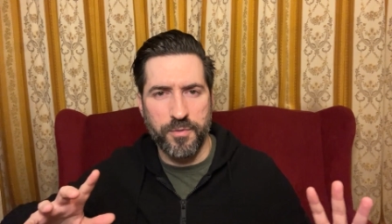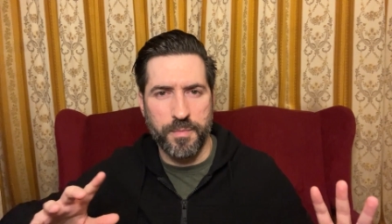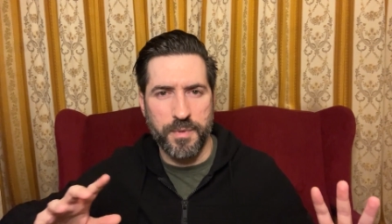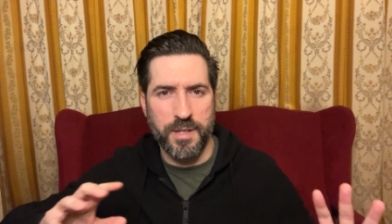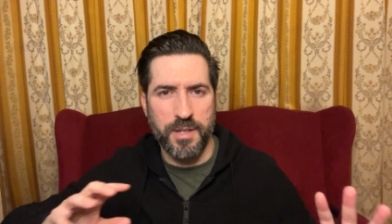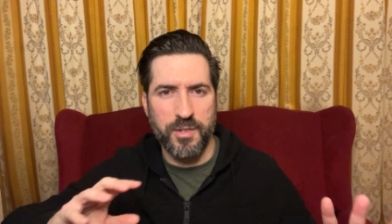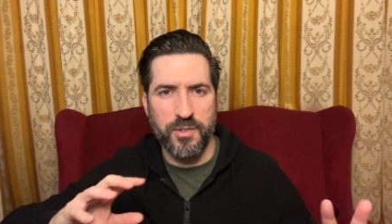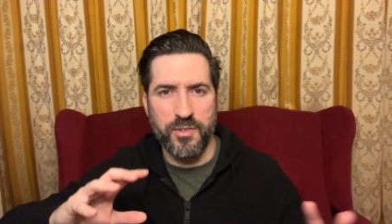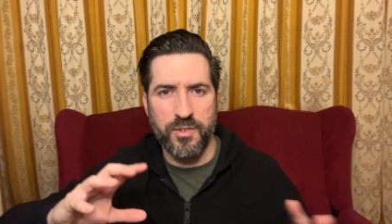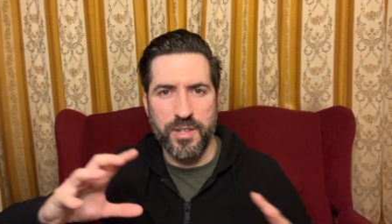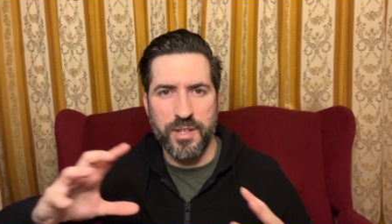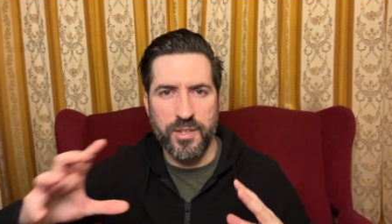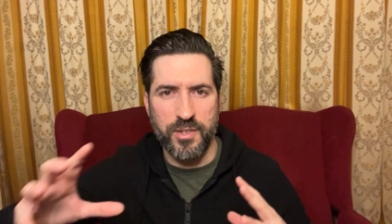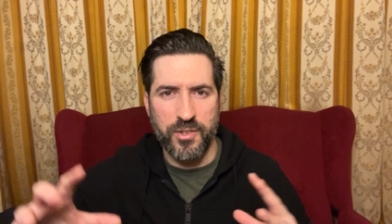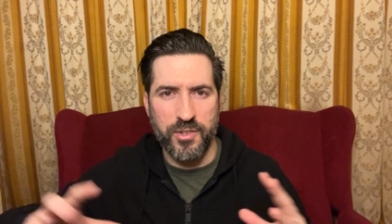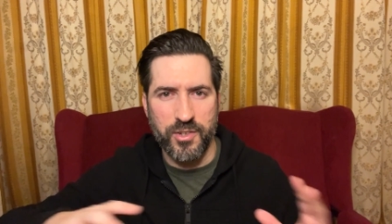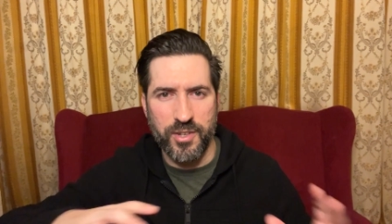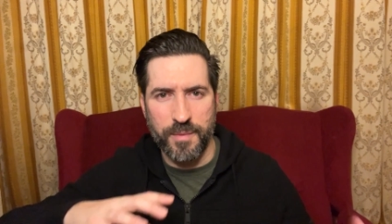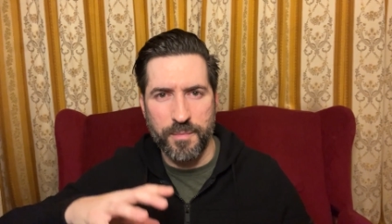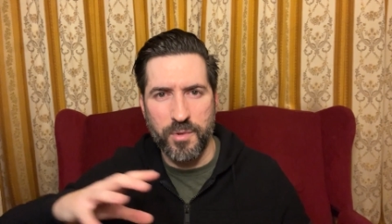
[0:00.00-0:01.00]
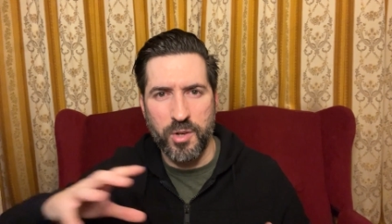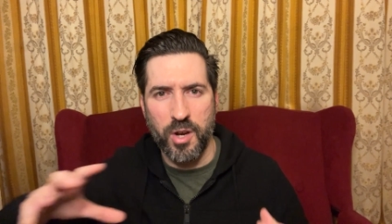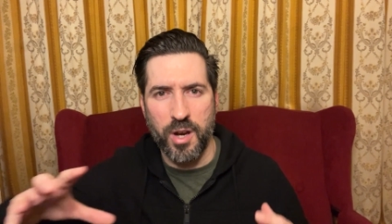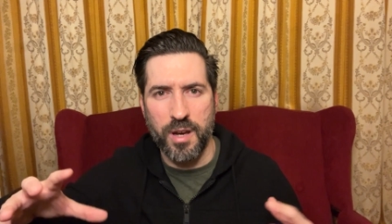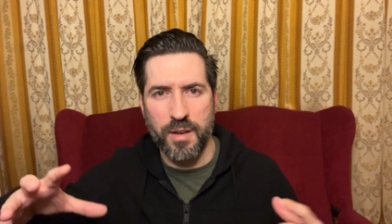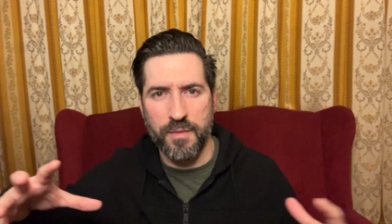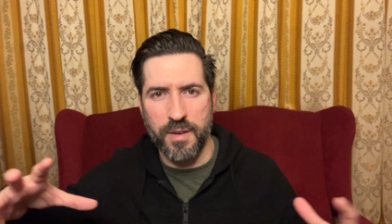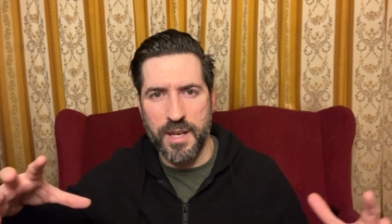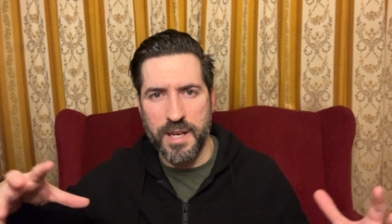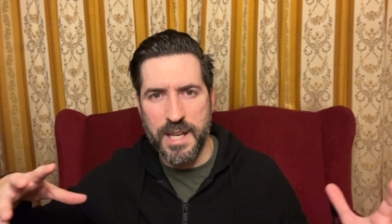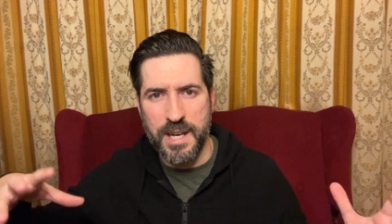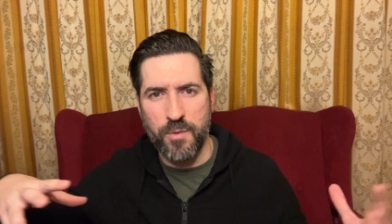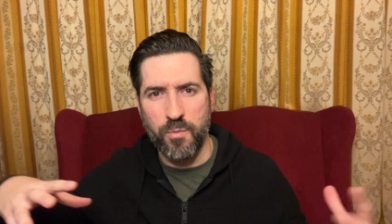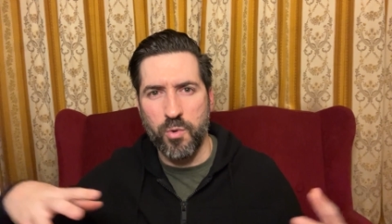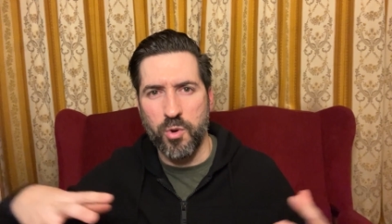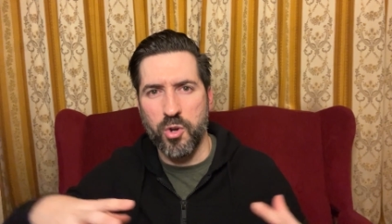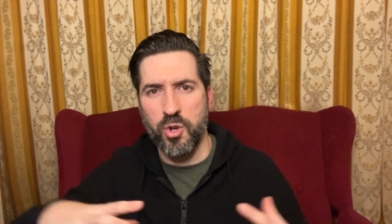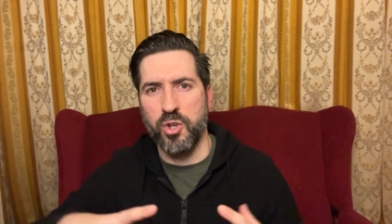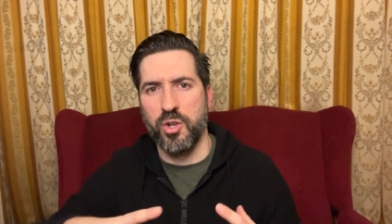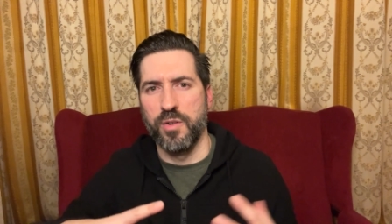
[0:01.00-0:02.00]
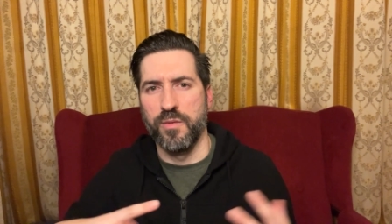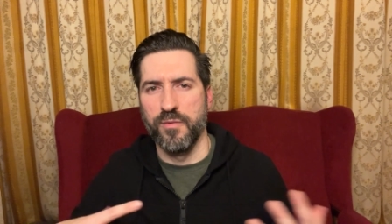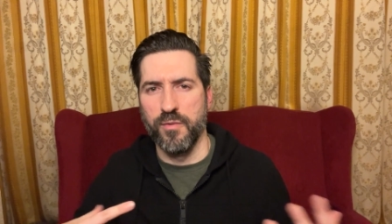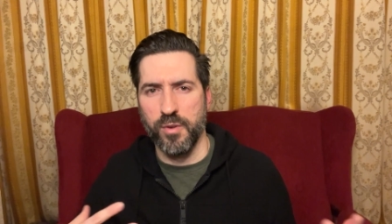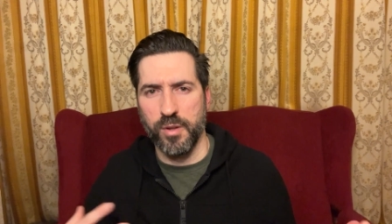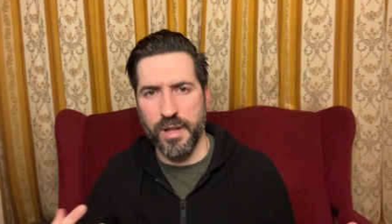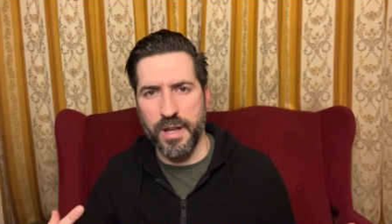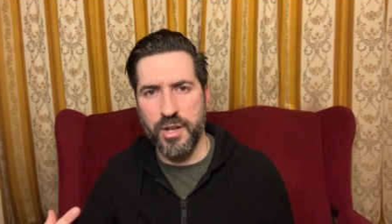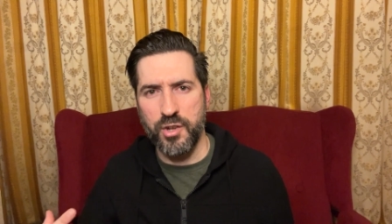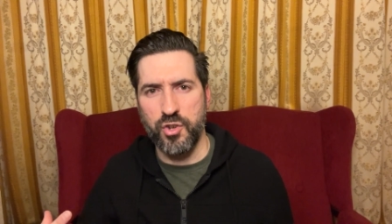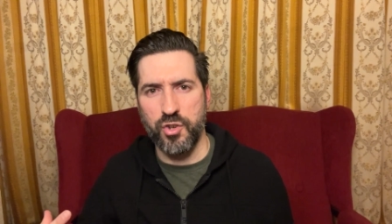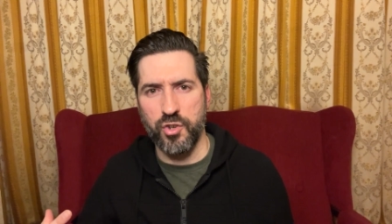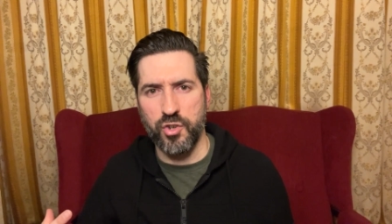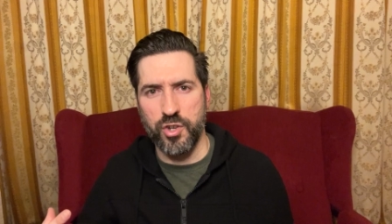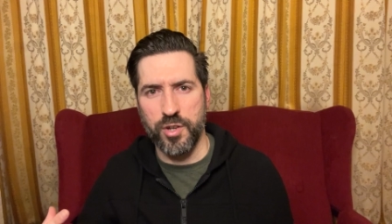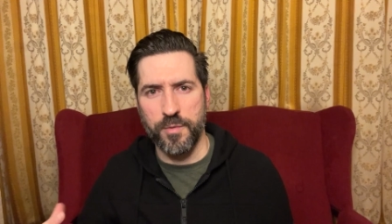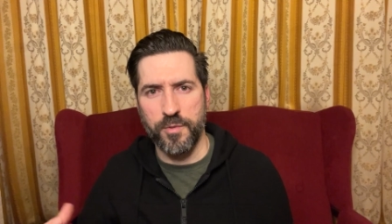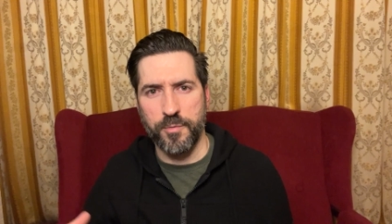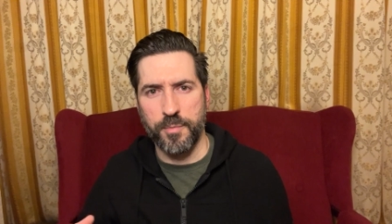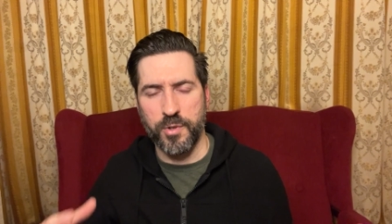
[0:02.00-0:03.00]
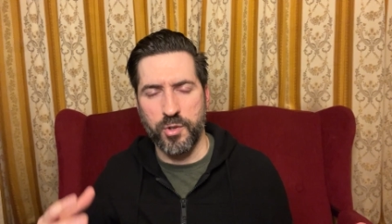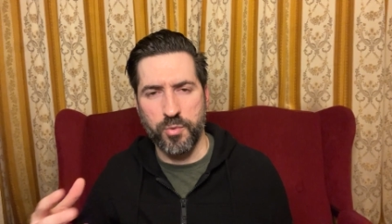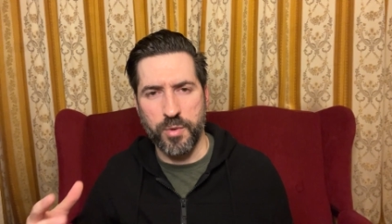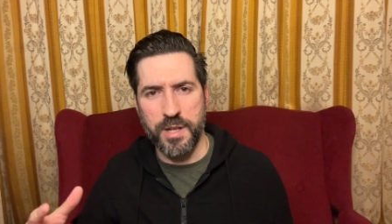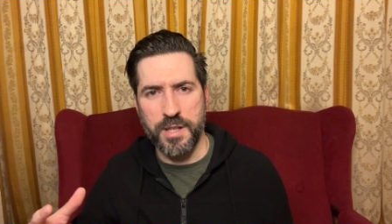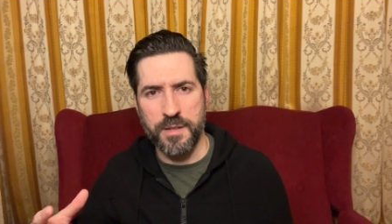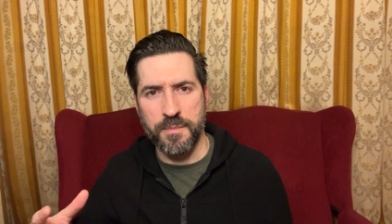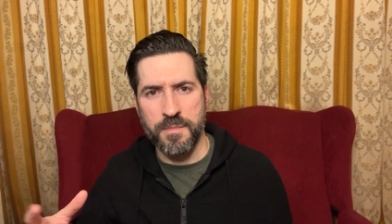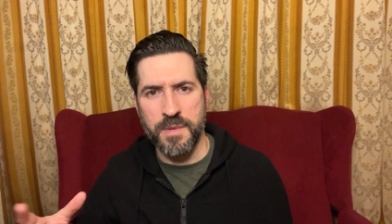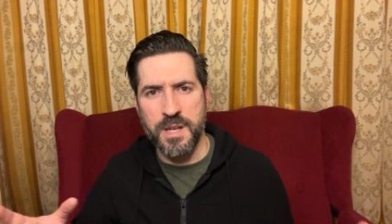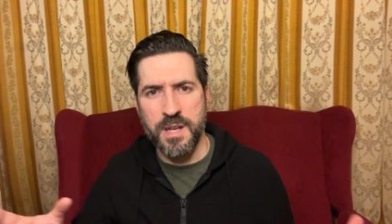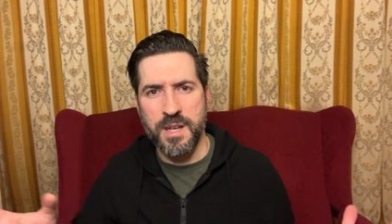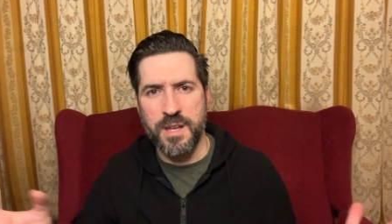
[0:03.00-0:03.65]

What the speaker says: because there's some kind of a network of relationships between them,